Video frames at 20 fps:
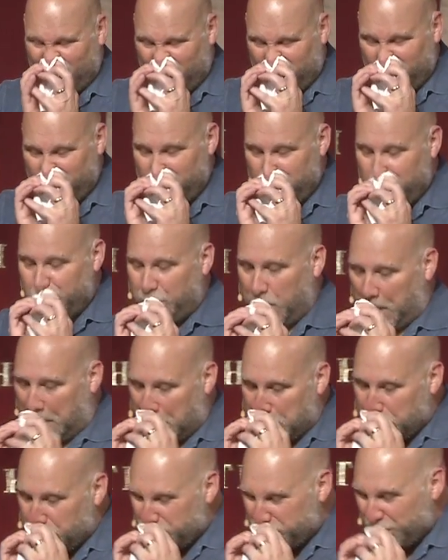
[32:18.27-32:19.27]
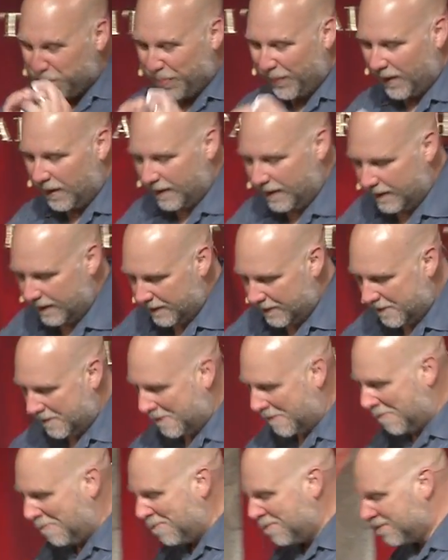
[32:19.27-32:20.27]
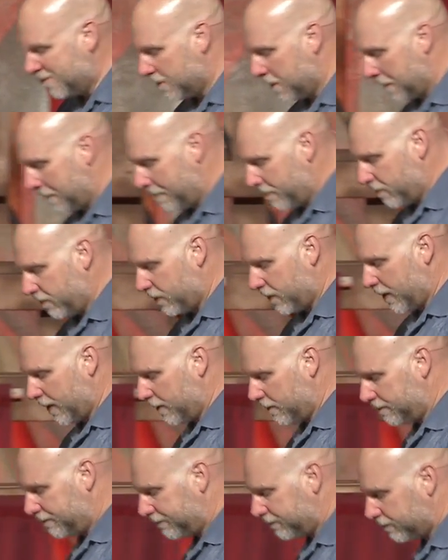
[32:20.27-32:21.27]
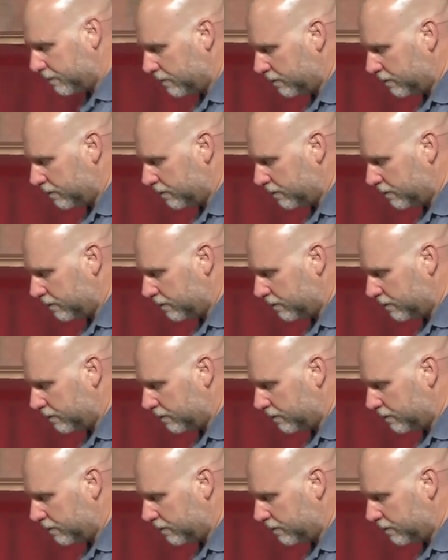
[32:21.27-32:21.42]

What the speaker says: Nothing is said.